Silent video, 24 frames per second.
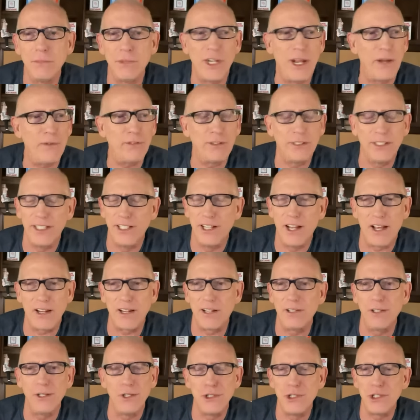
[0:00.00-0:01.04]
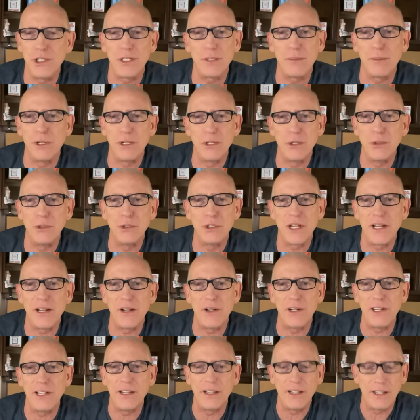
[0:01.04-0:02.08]
Definitely not a legitimate news
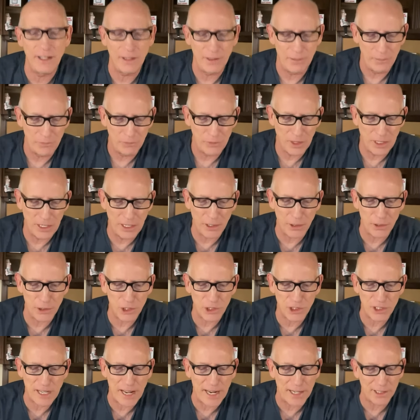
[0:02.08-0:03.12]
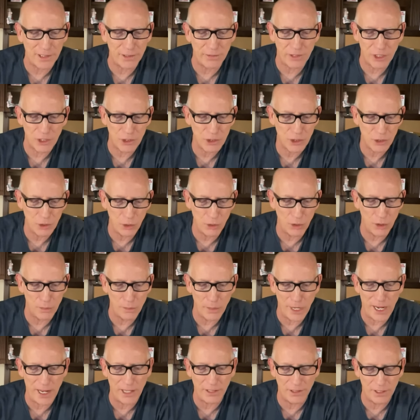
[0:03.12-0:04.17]
entity. They are just activists who are
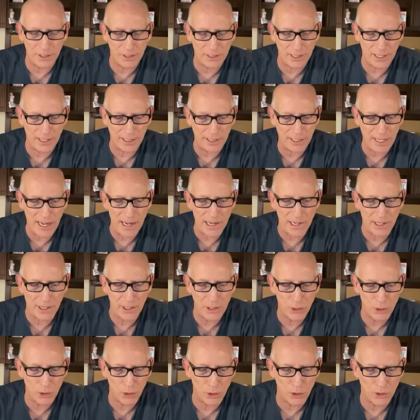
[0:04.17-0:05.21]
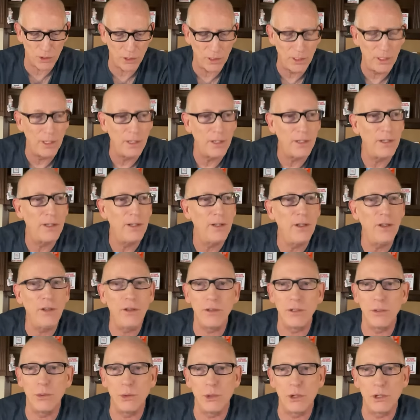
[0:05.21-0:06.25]
mad that they can't control
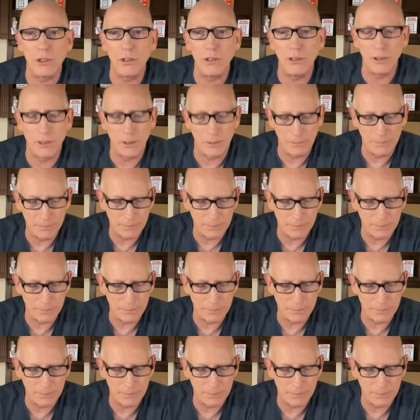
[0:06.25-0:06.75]
the world.